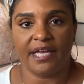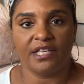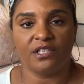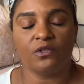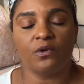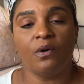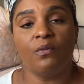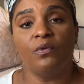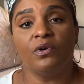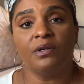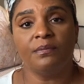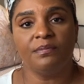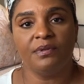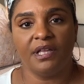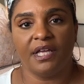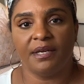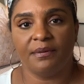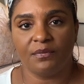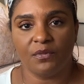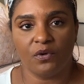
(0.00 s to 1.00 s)
So I want to
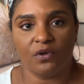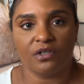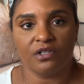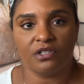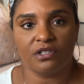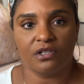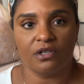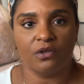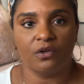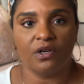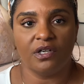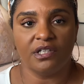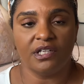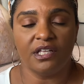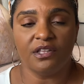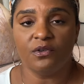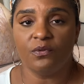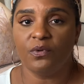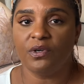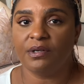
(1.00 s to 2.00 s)
play more. So
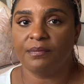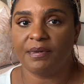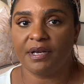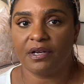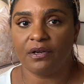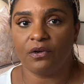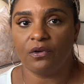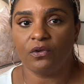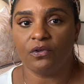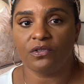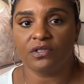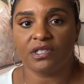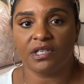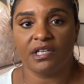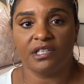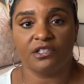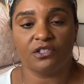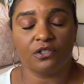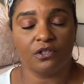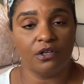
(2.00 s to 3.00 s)
another one of my goals
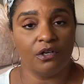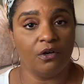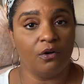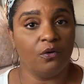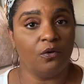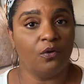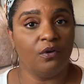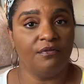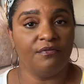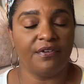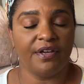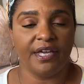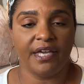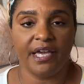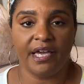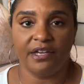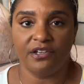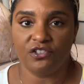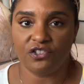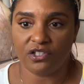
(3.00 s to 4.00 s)
is to go on
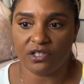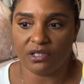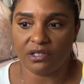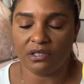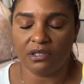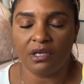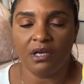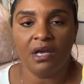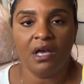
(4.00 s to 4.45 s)
vacation.